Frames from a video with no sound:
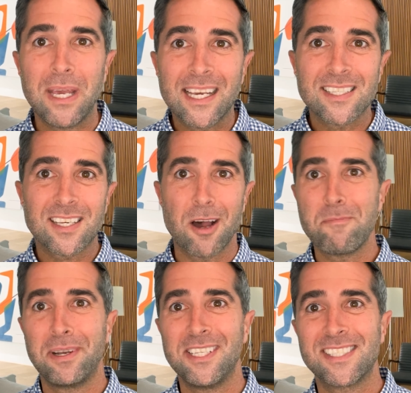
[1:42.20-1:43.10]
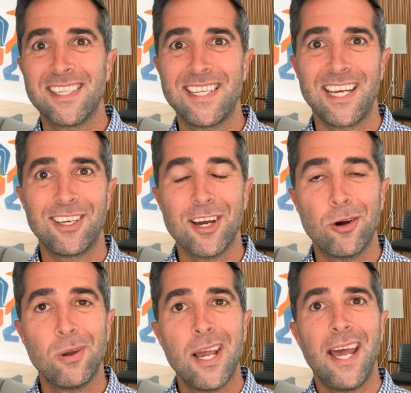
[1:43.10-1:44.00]
biggest companies to take
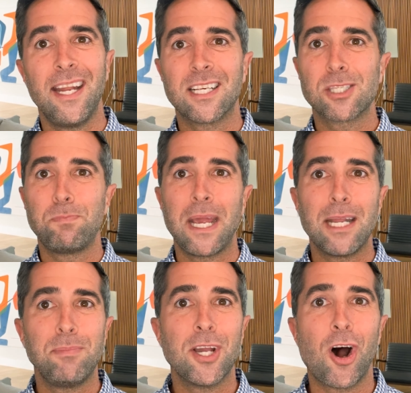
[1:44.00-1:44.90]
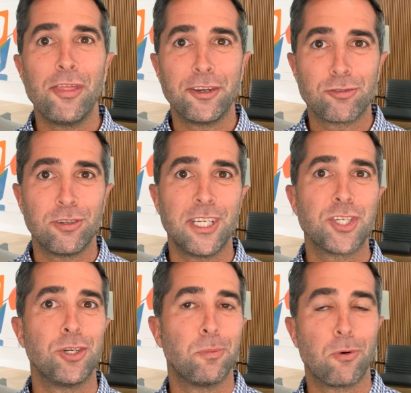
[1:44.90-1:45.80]
note and expand beyond the
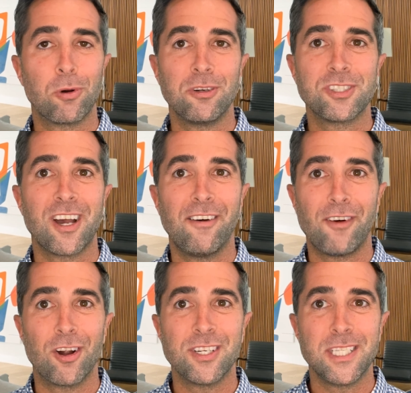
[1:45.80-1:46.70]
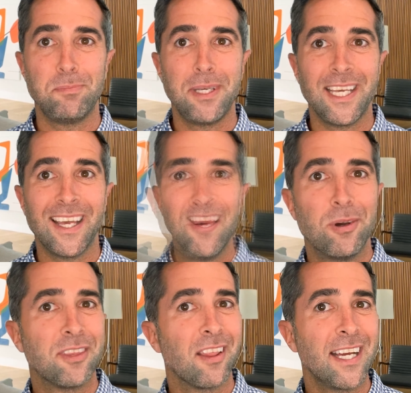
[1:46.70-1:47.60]
traditional borders of RTP,
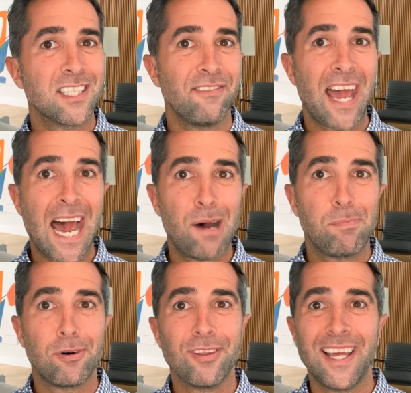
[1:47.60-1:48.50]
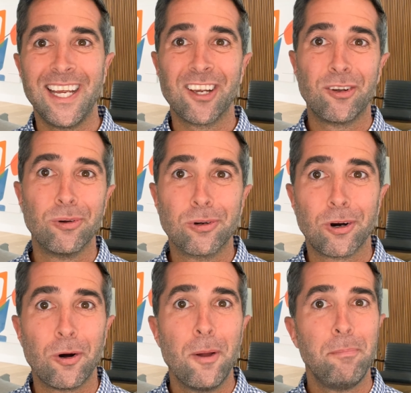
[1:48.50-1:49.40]
with the likes of Apple and
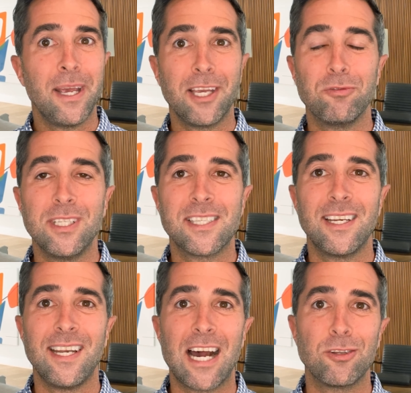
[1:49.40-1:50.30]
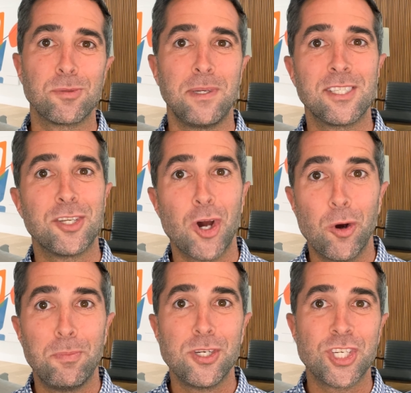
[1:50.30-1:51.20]
Google making recent announcements to
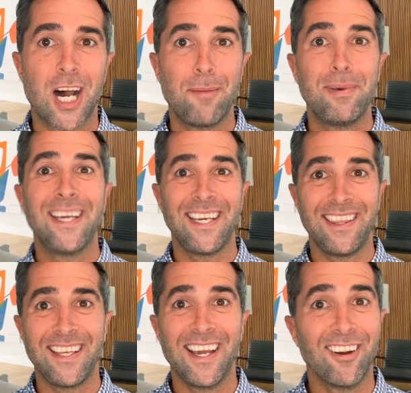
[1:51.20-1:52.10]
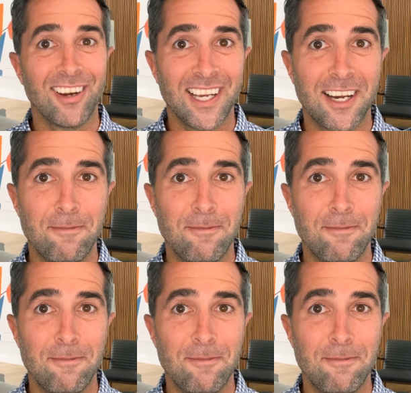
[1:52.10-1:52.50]
open shop in the area.